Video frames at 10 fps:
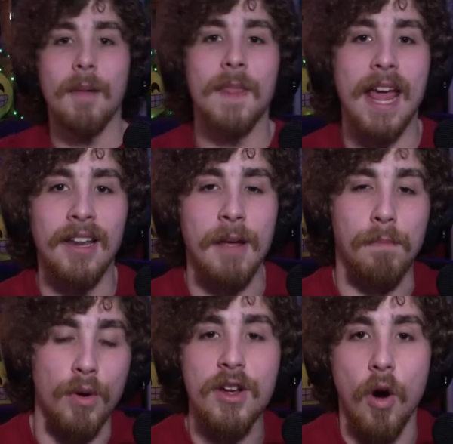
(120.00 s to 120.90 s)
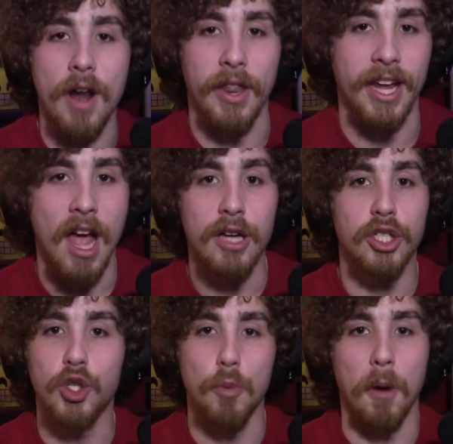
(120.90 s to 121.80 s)
And they bring on like
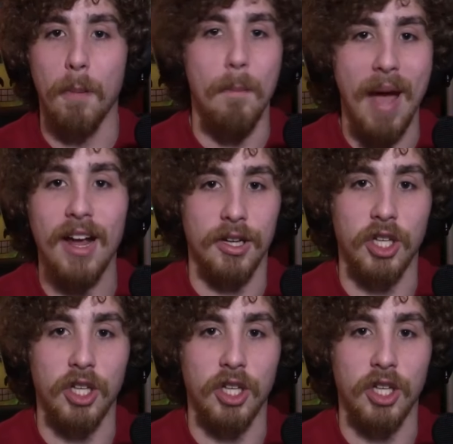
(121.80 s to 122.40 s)
super mega